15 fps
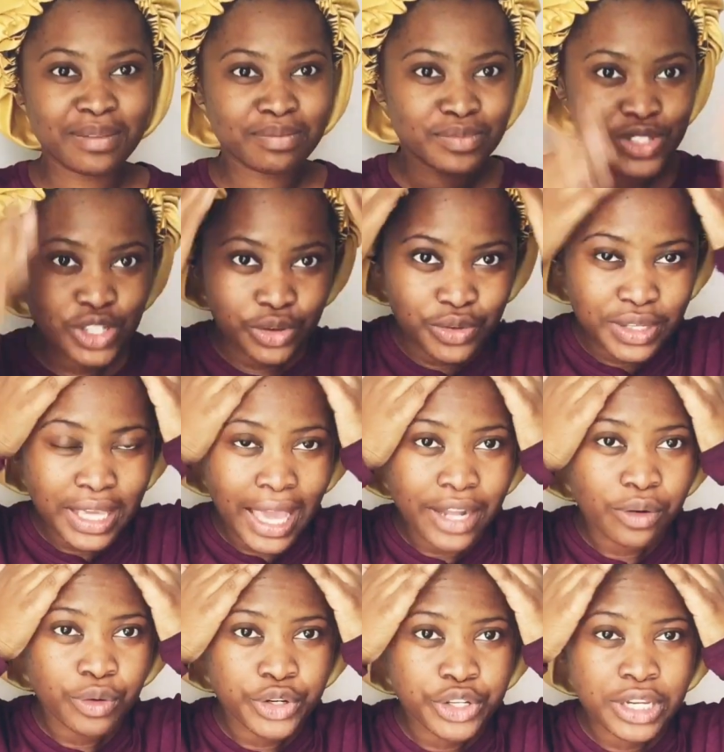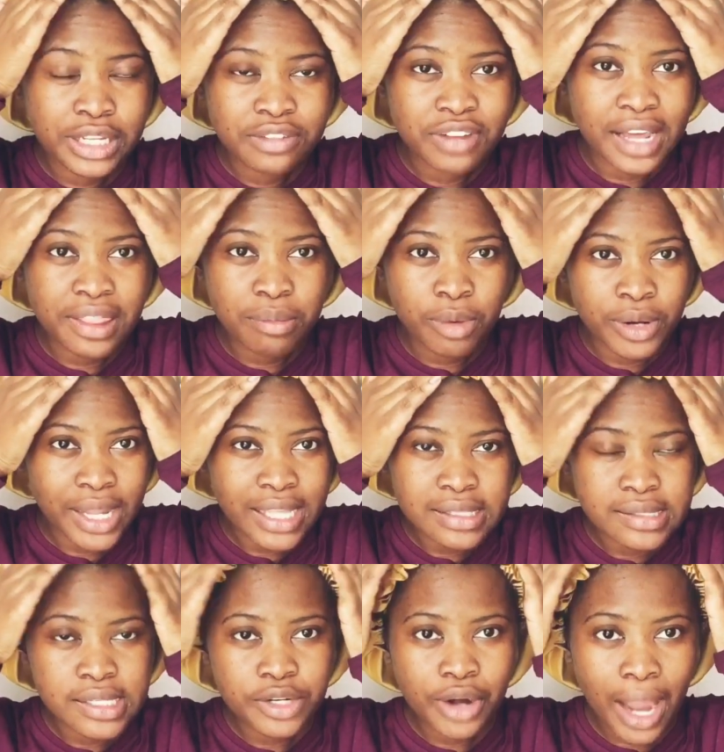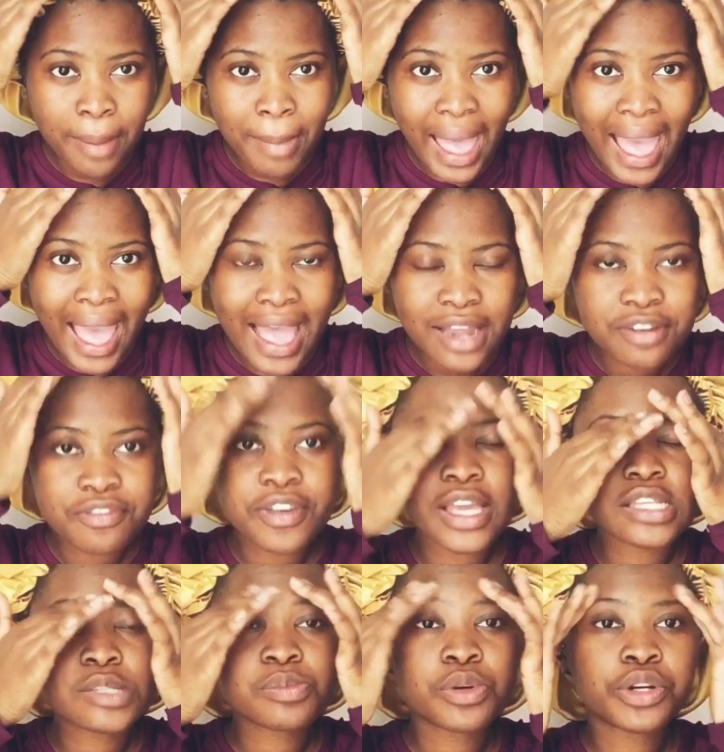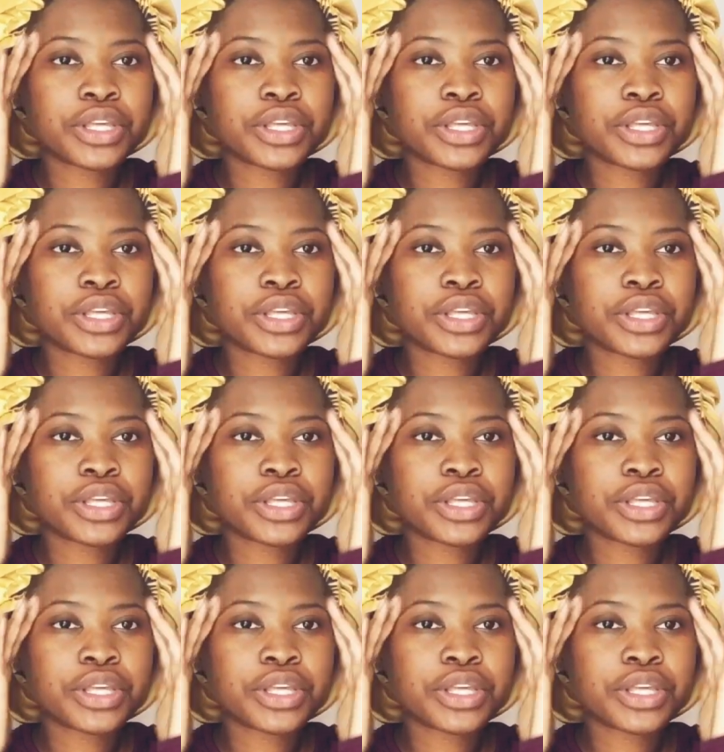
So you can order, you can find them on Instagram and Facebook.